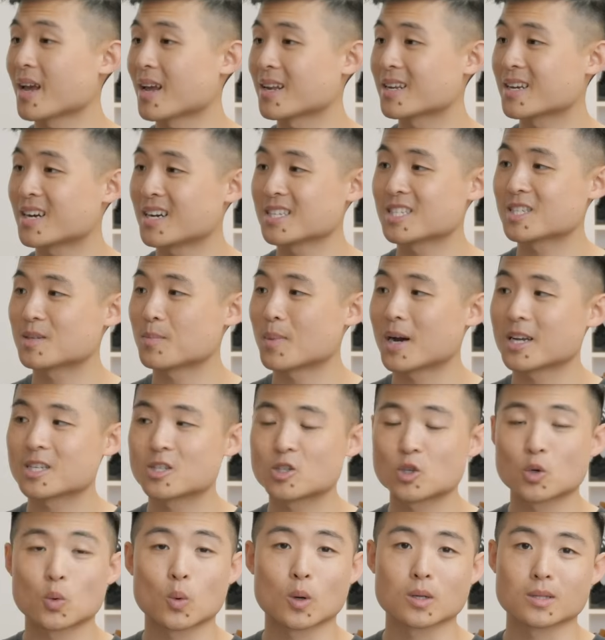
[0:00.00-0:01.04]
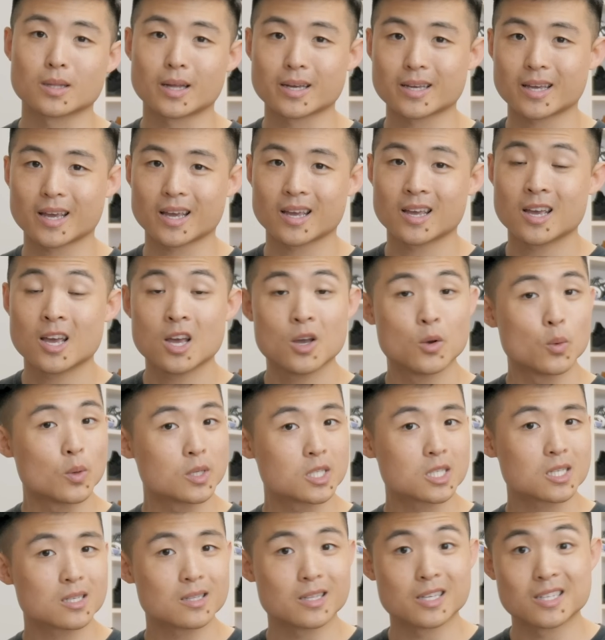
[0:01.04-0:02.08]
and customize to our liking
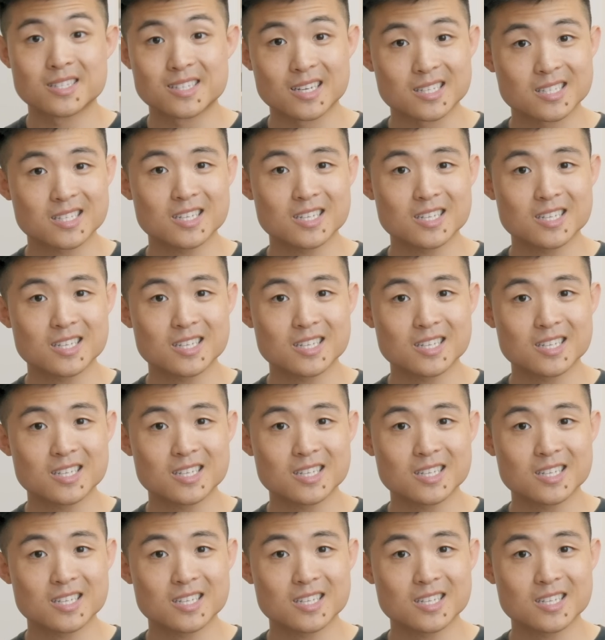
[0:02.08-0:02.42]
which leads us